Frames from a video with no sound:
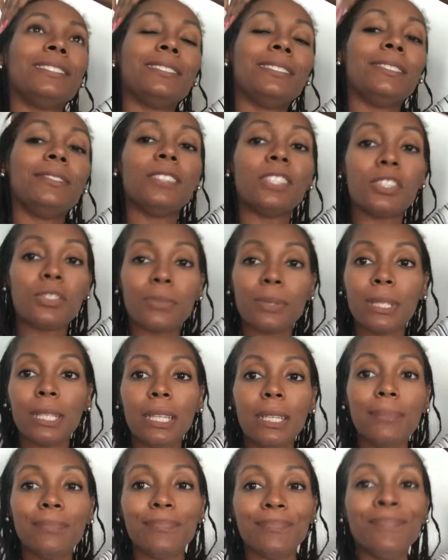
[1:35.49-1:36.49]

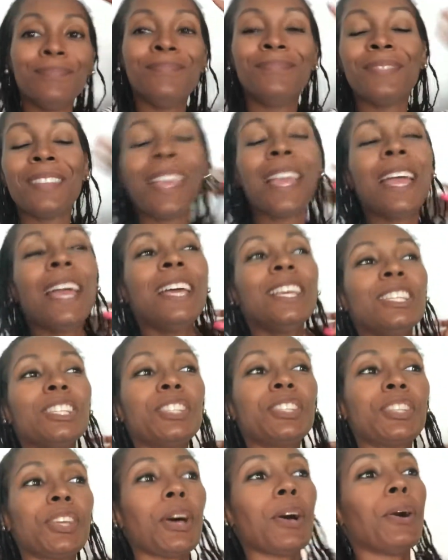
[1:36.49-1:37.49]
eventually.
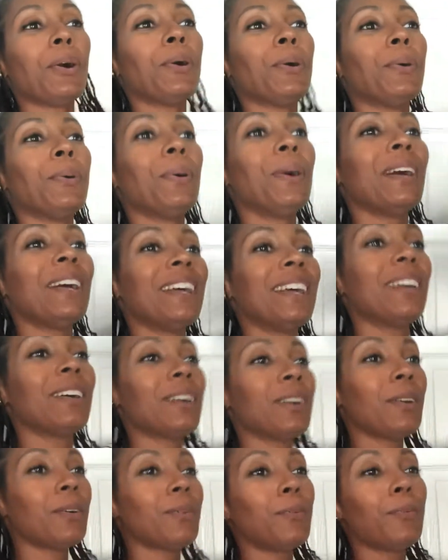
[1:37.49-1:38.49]
So
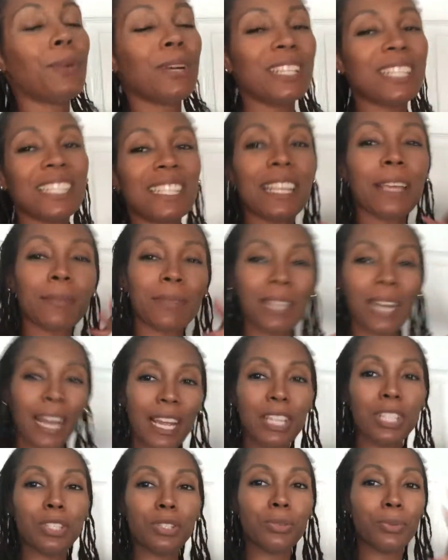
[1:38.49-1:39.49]
one step that I
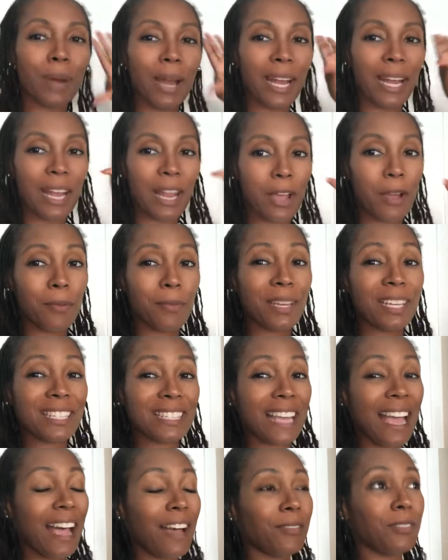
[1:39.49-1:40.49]
can do right now, because
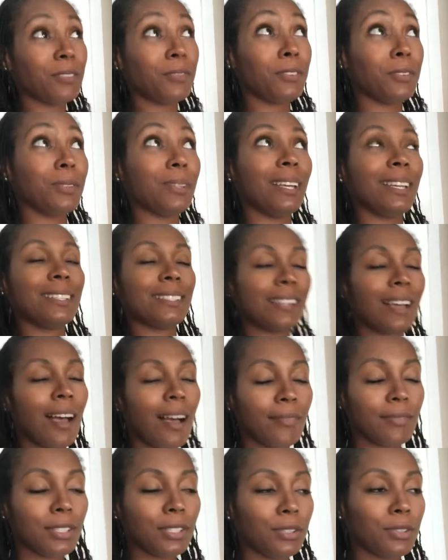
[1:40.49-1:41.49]
I have a few things I
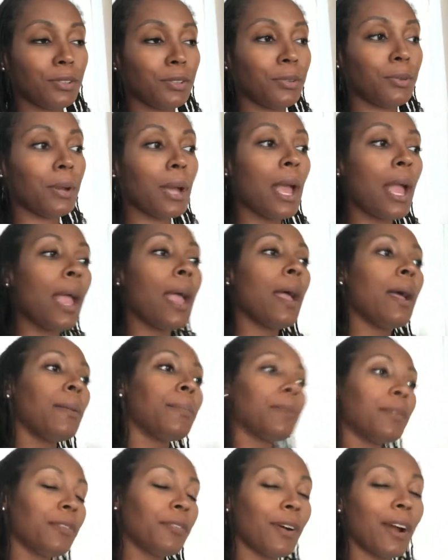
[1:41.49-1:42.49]
have to do
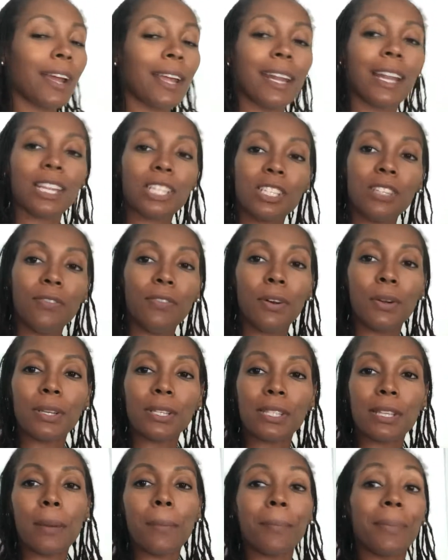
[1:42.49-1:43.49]
before I can actually
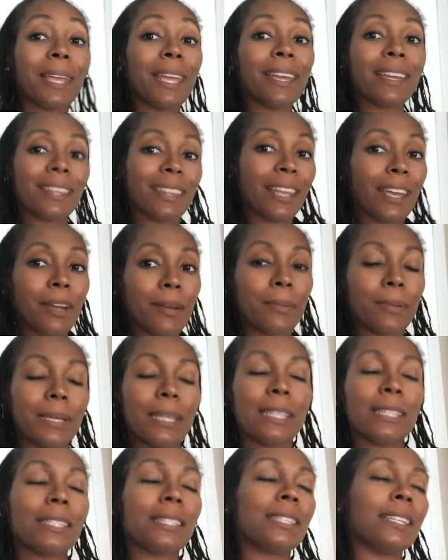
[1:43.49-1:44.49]
focus on being a
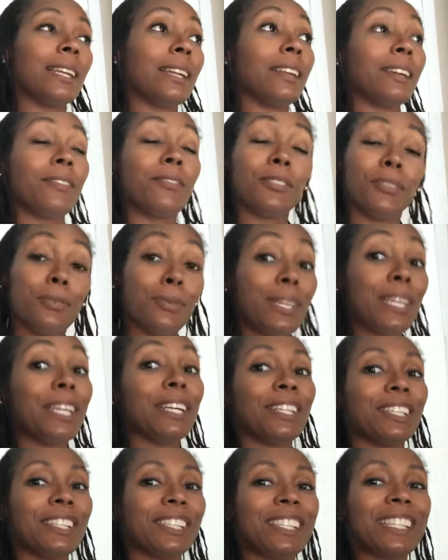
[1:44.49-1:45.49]
therapist in a few
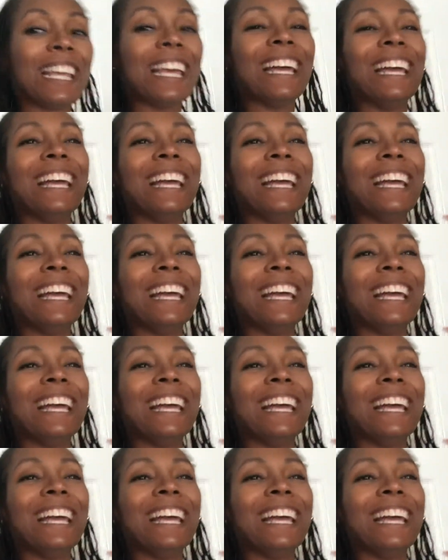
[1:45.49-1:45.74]
years